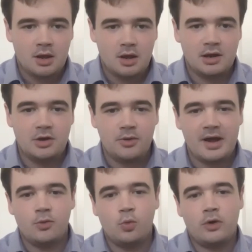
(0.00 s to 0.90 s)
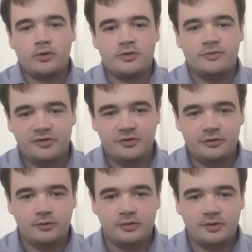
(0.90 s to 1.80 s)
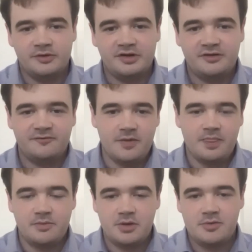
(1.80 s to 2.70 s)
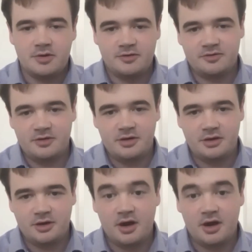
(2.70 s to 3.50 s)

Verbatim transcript: Hello and welcome to Defund the BBC.